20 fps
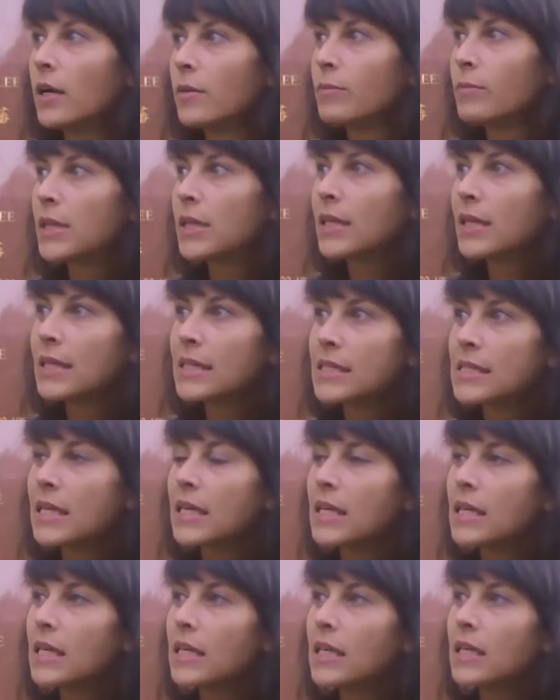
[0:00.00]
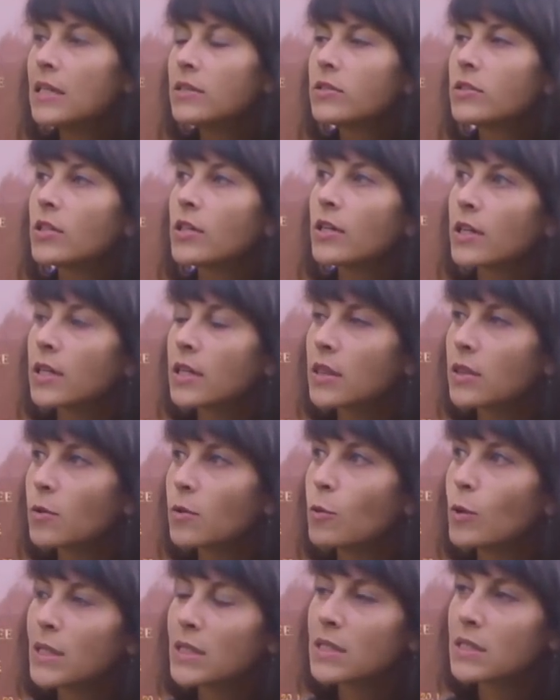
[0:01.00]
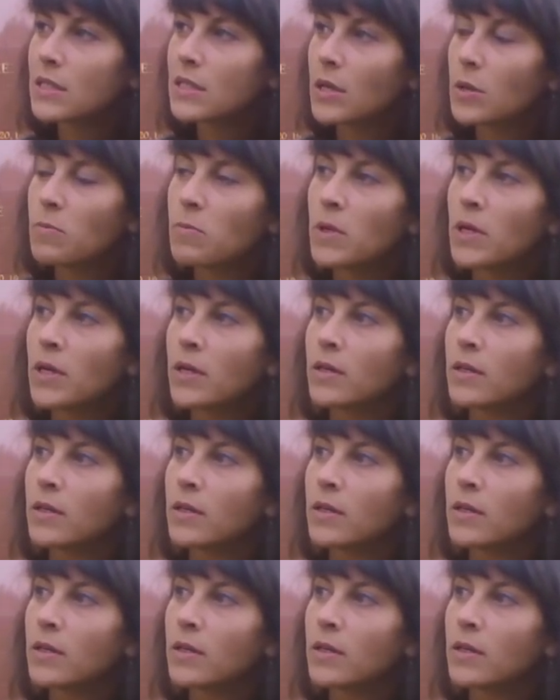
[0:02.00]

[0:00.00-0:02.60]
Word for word: because he took the wisdom